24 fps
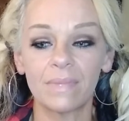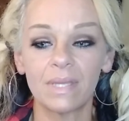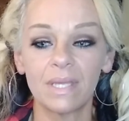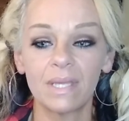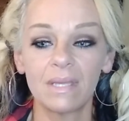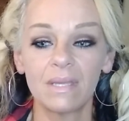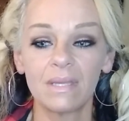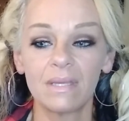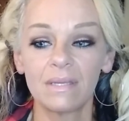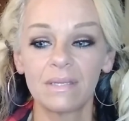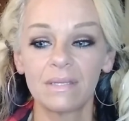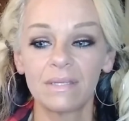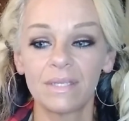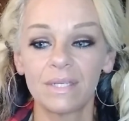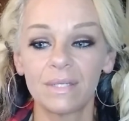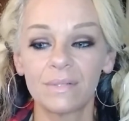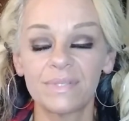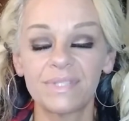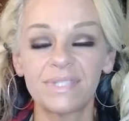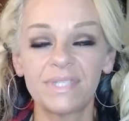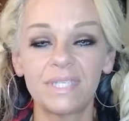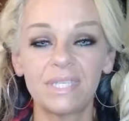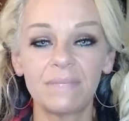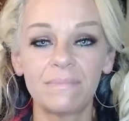you know,
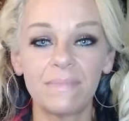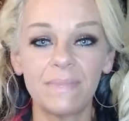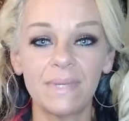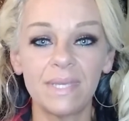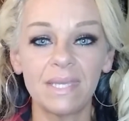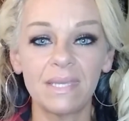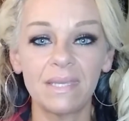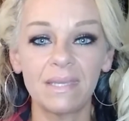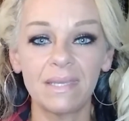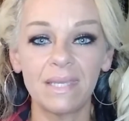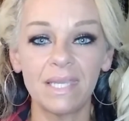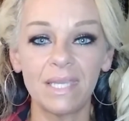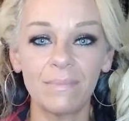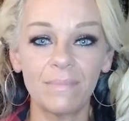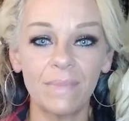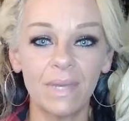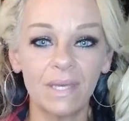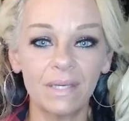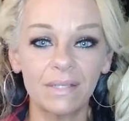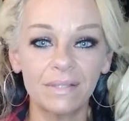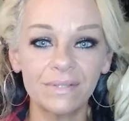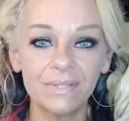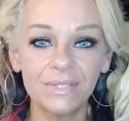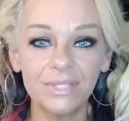sending me
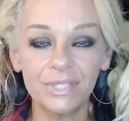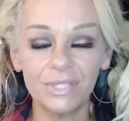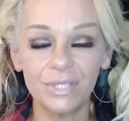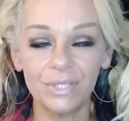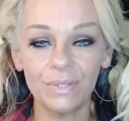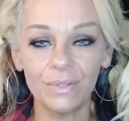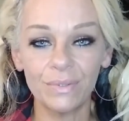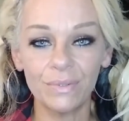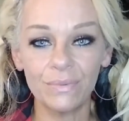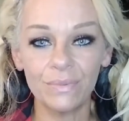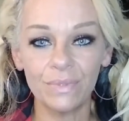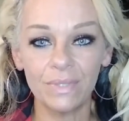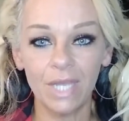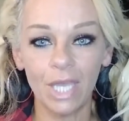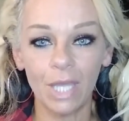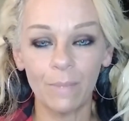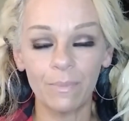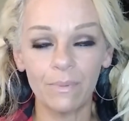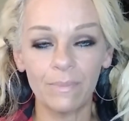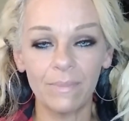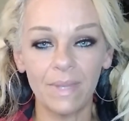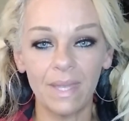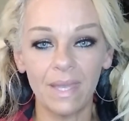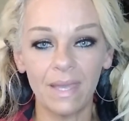emails too and helping me
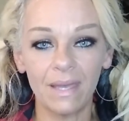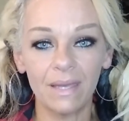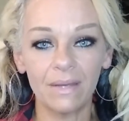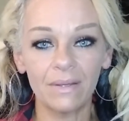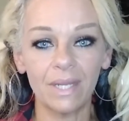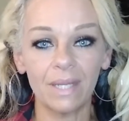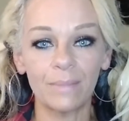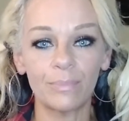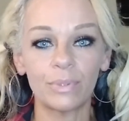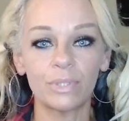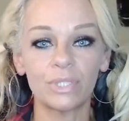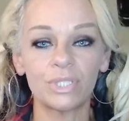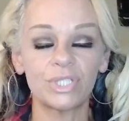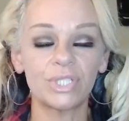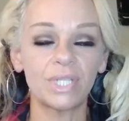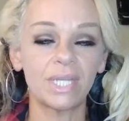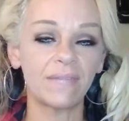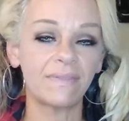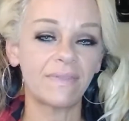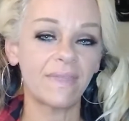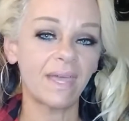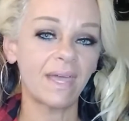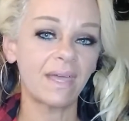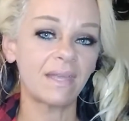out. I appreciate
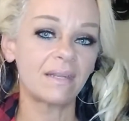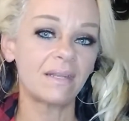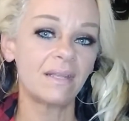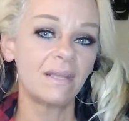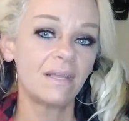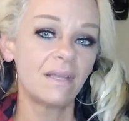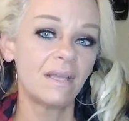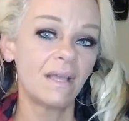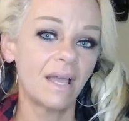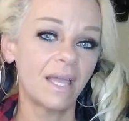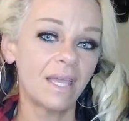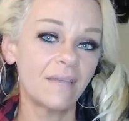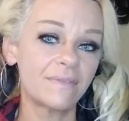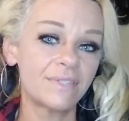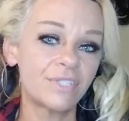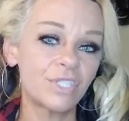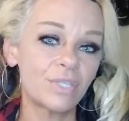that. I have so much